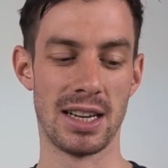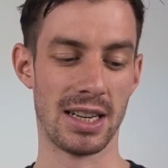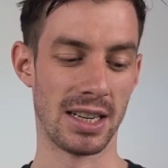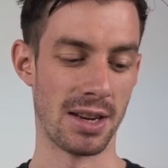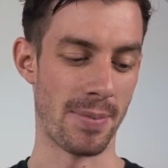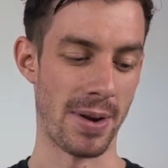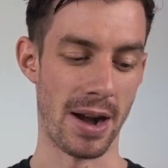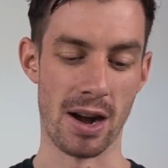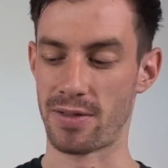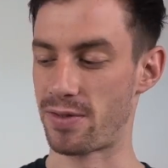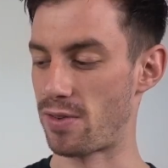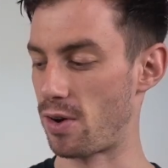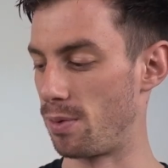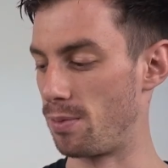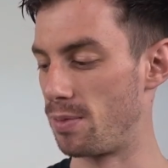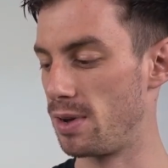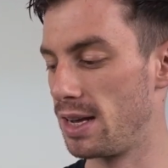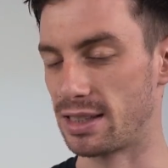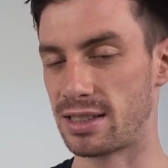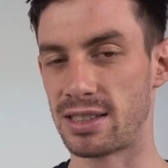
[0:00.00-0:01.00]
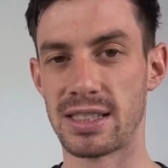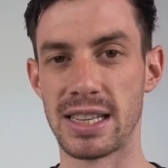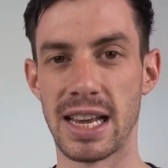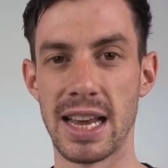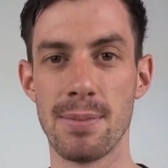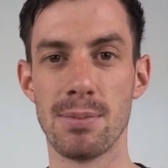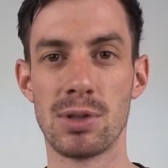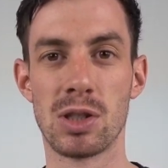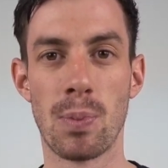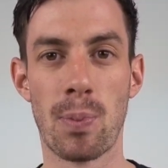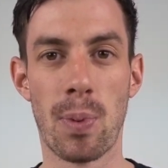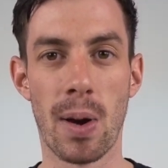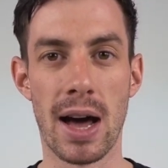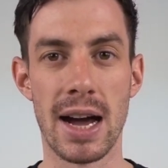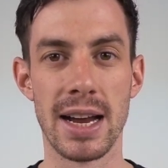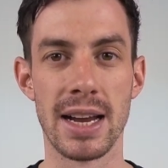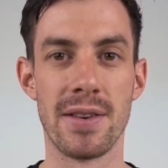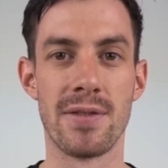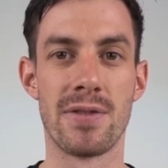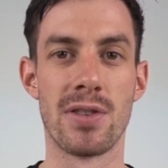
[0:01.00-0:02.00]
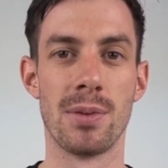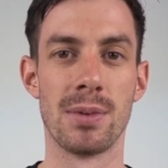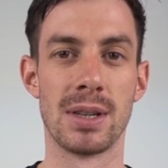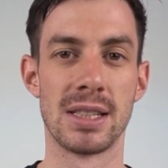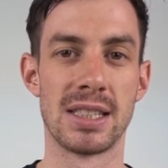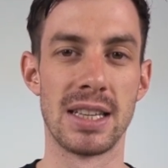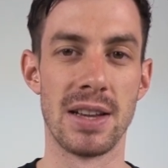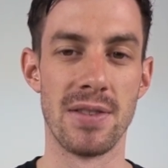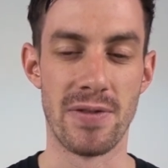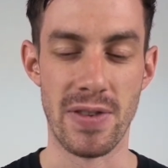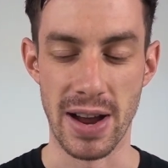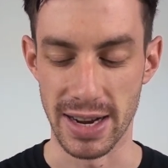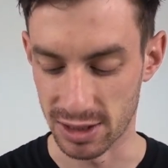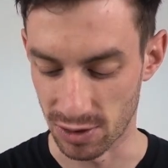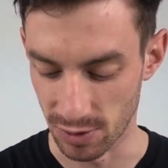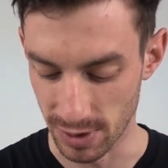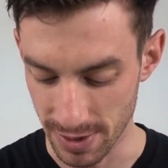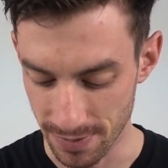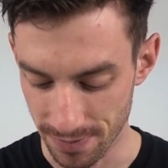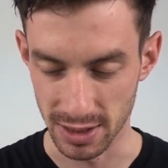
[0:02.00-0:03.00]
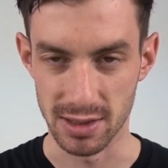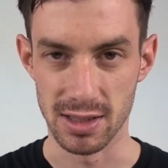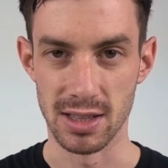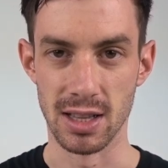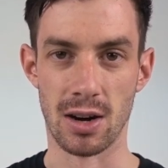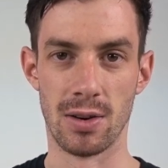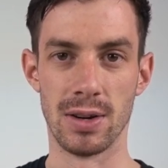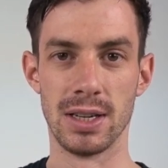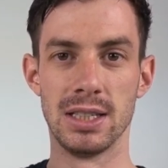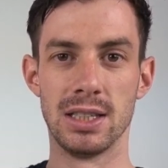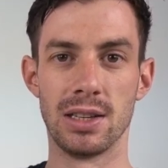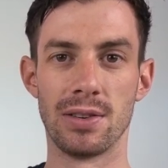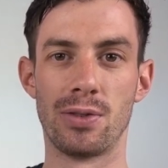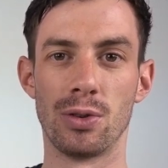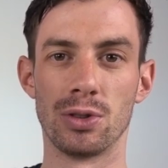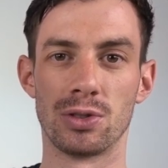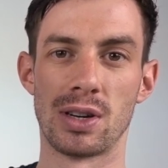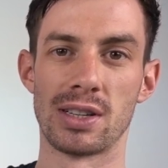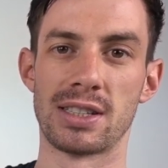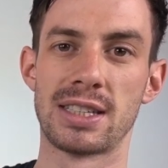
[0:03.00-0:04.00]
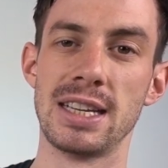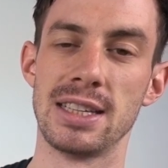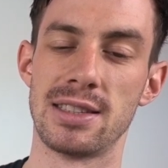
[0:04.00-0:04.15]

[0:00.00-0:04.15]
uh, the barrel from the same supplier and from the same factory that's now in the Full Thrust